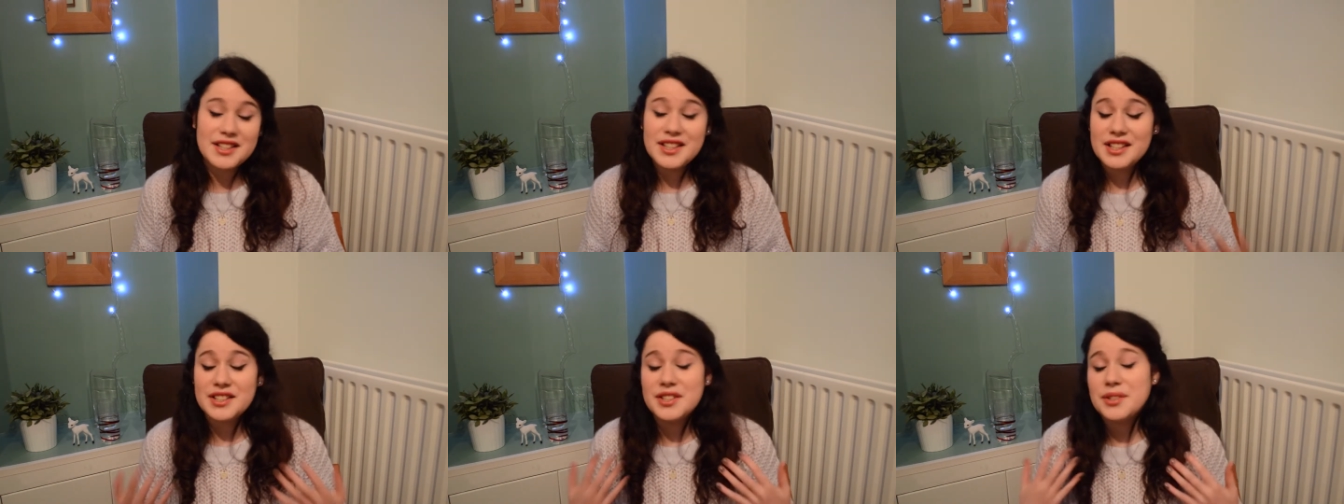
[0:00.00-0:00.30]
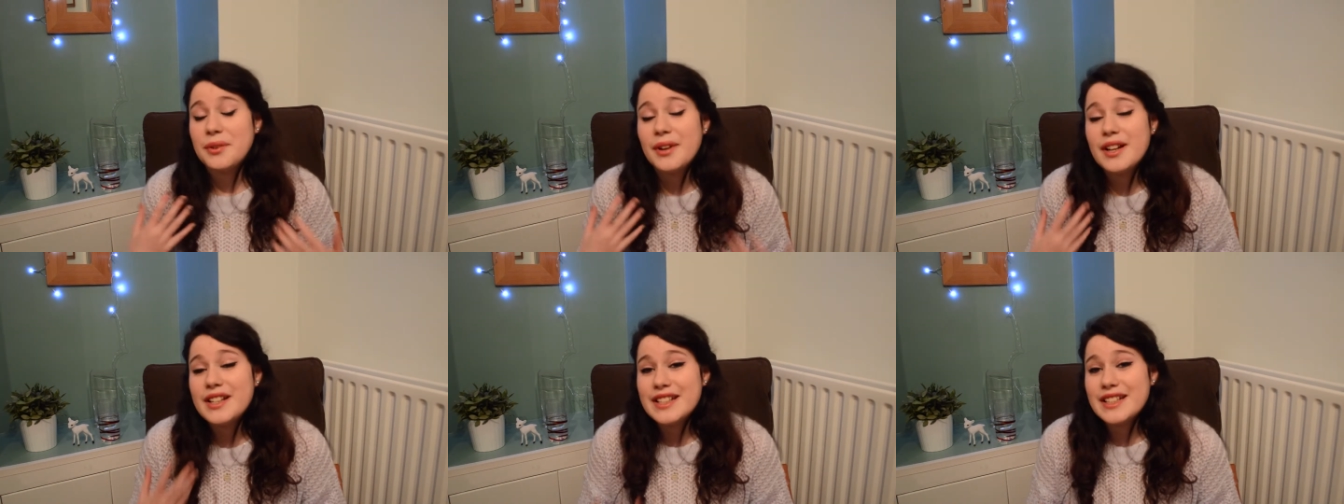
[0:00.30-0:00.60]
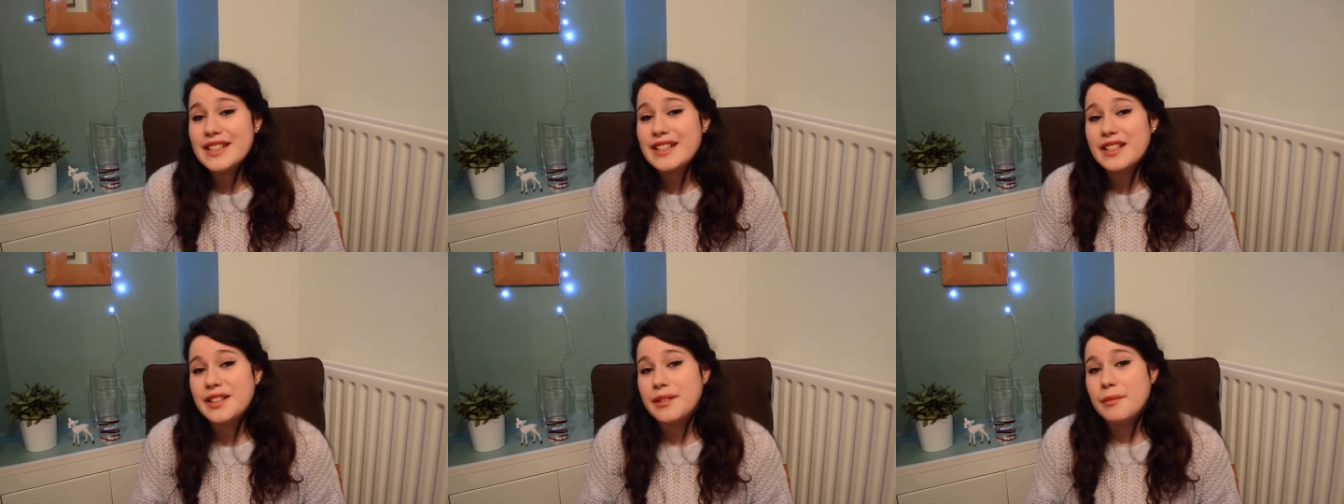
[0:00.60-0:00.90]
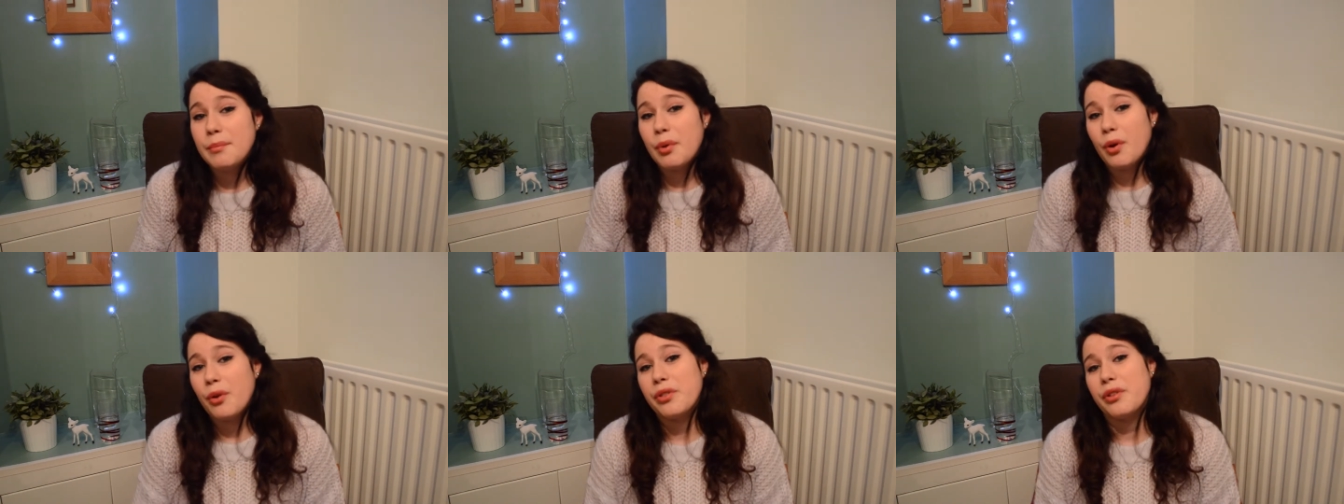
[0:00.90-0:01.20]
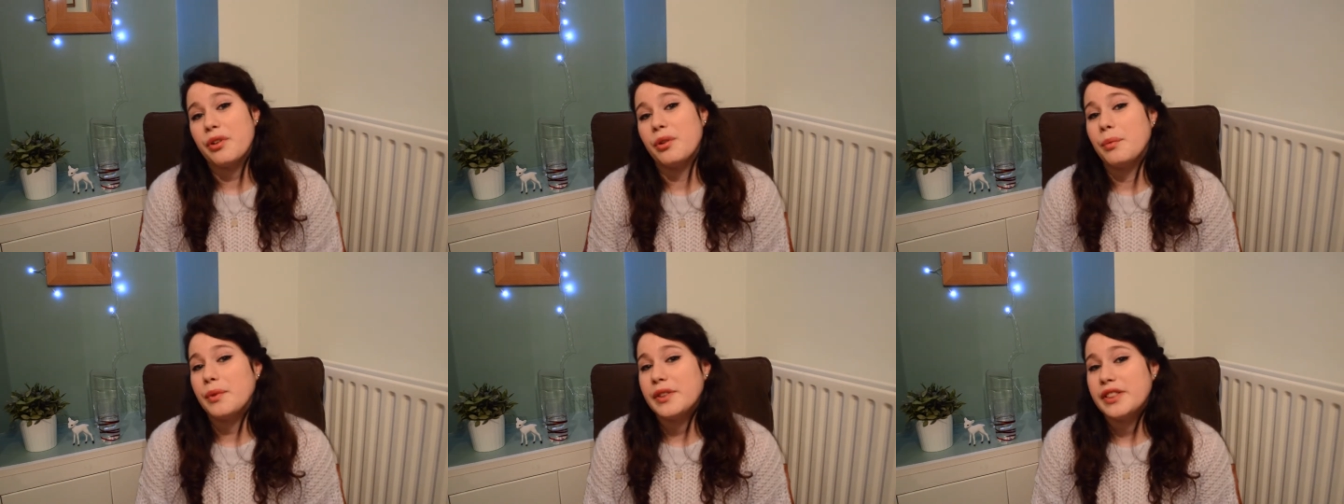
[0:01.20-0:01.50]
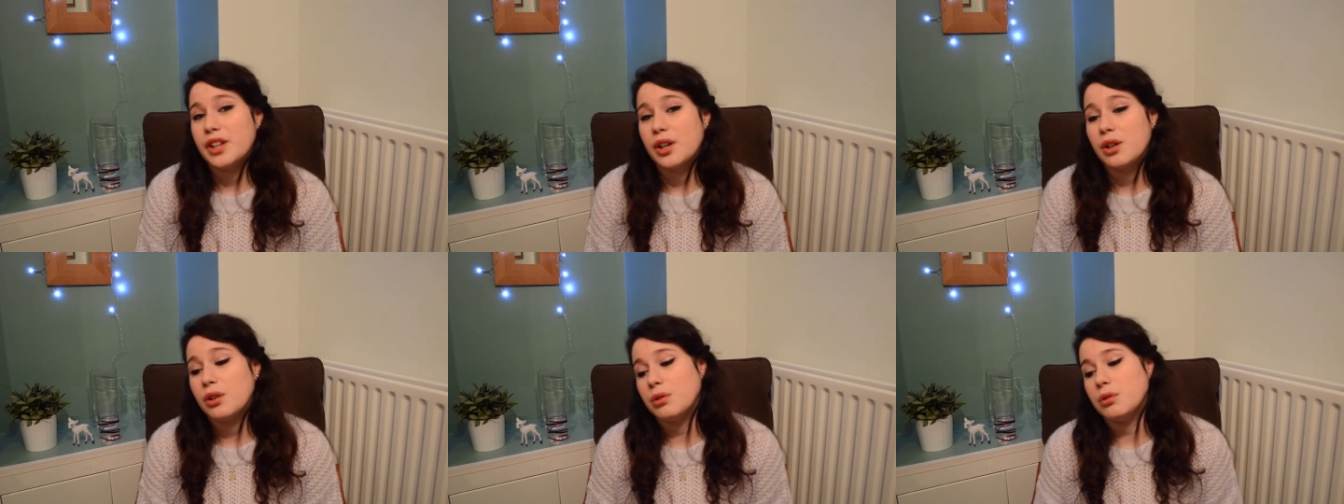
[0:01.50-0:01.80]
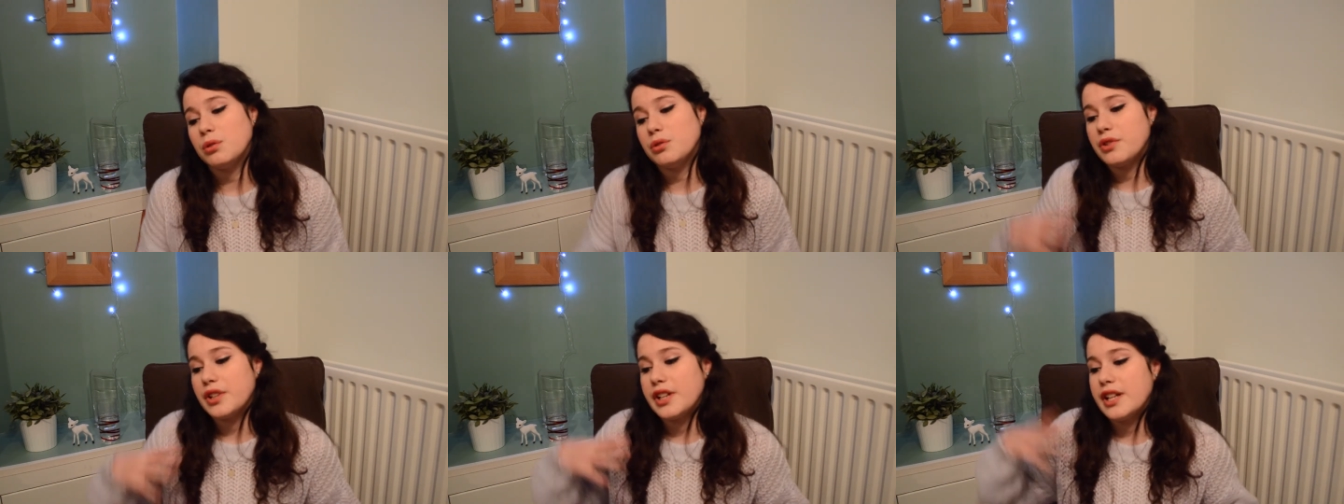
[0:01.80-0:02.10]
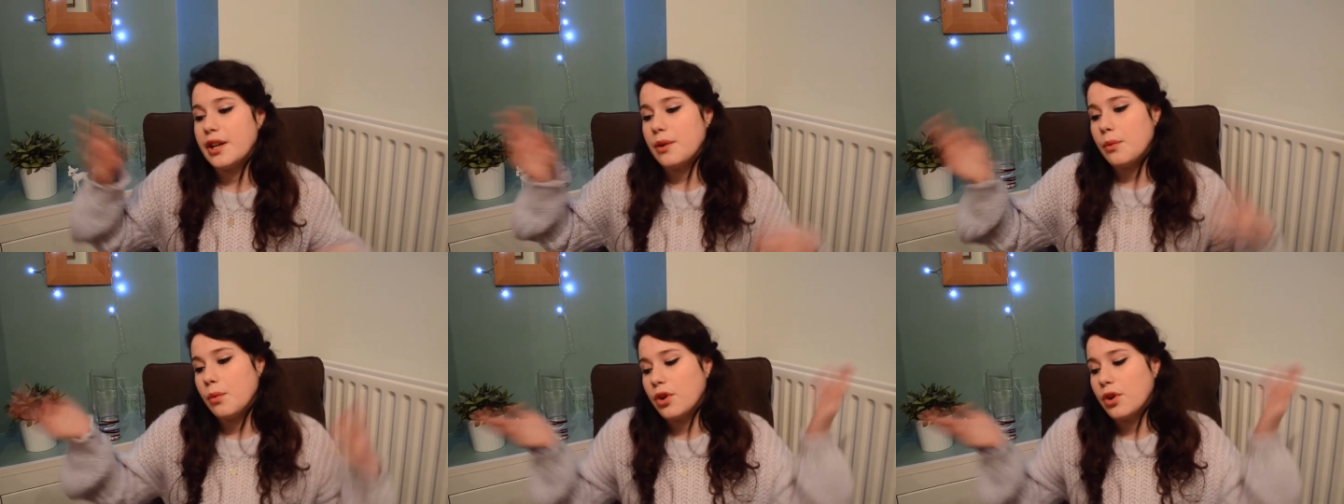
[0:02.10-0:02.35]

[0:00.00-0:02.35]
So I didn't bother with the whole drinking